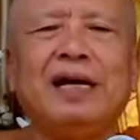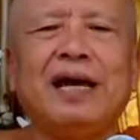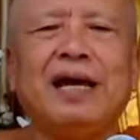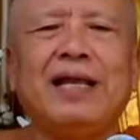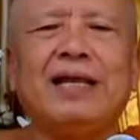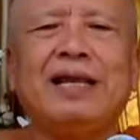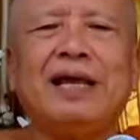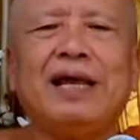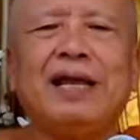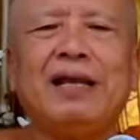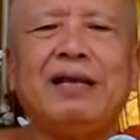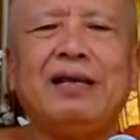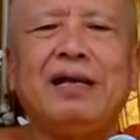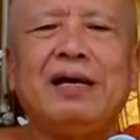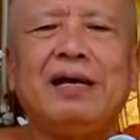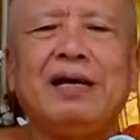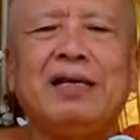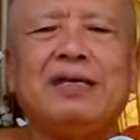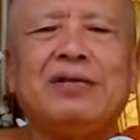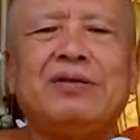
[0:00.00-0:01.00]
And then
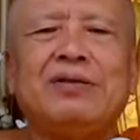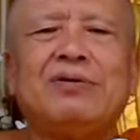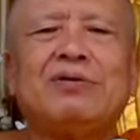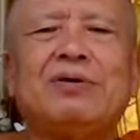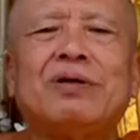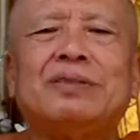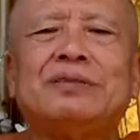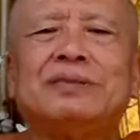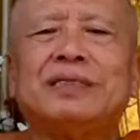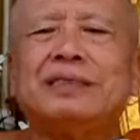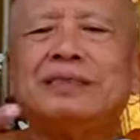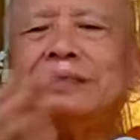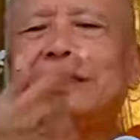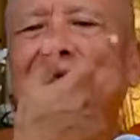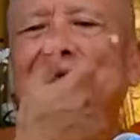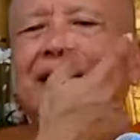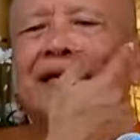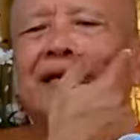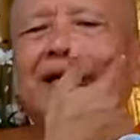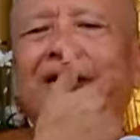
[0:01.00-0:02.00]
you got
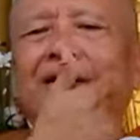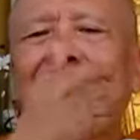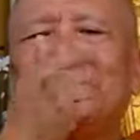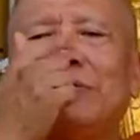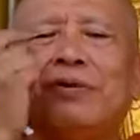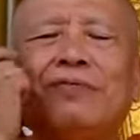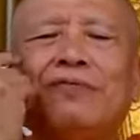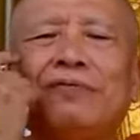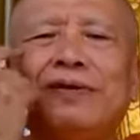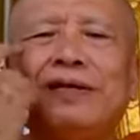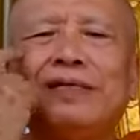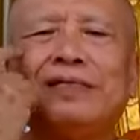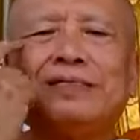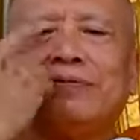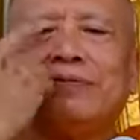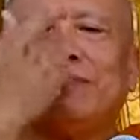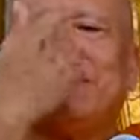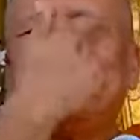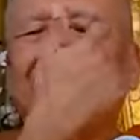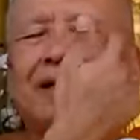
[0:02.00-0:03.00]
sensing here on your
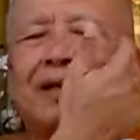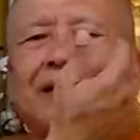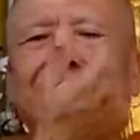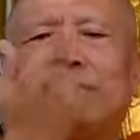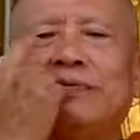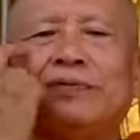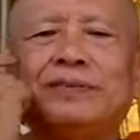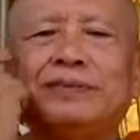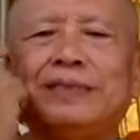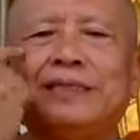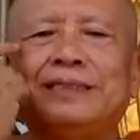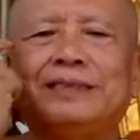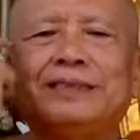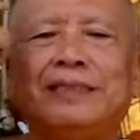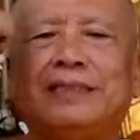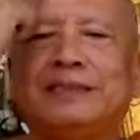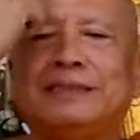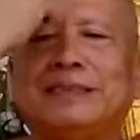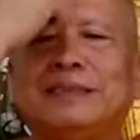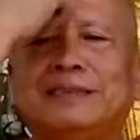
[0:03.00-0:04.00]
facial feeling.
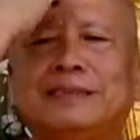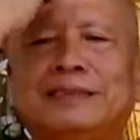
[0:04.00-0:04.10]
Sensing.